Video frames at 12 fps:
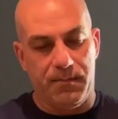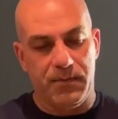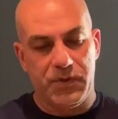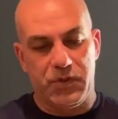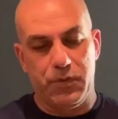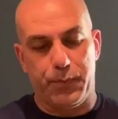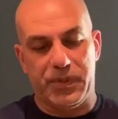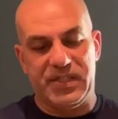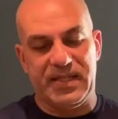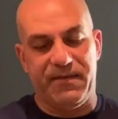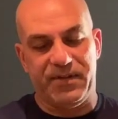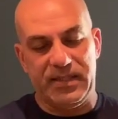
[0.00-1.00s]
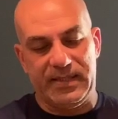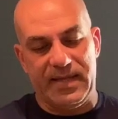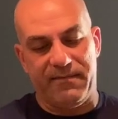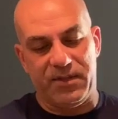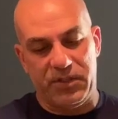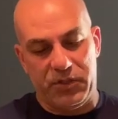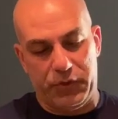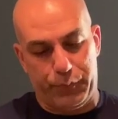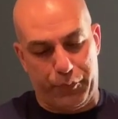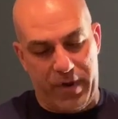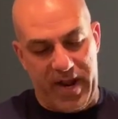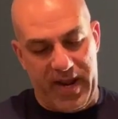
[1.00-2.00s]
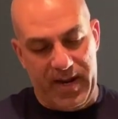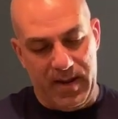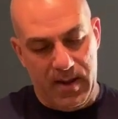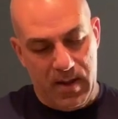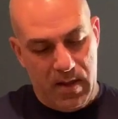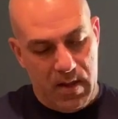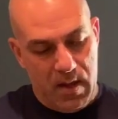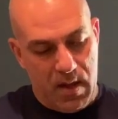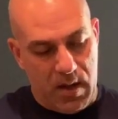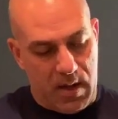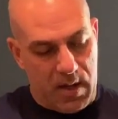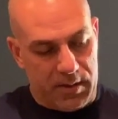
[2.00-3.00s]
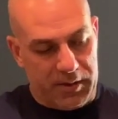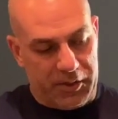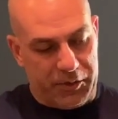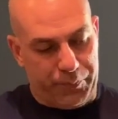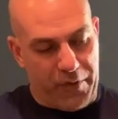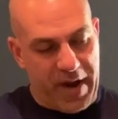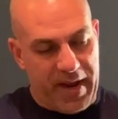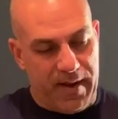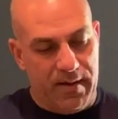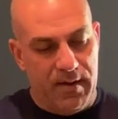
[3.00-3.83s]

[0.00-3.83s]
Super 77 spray to spray it.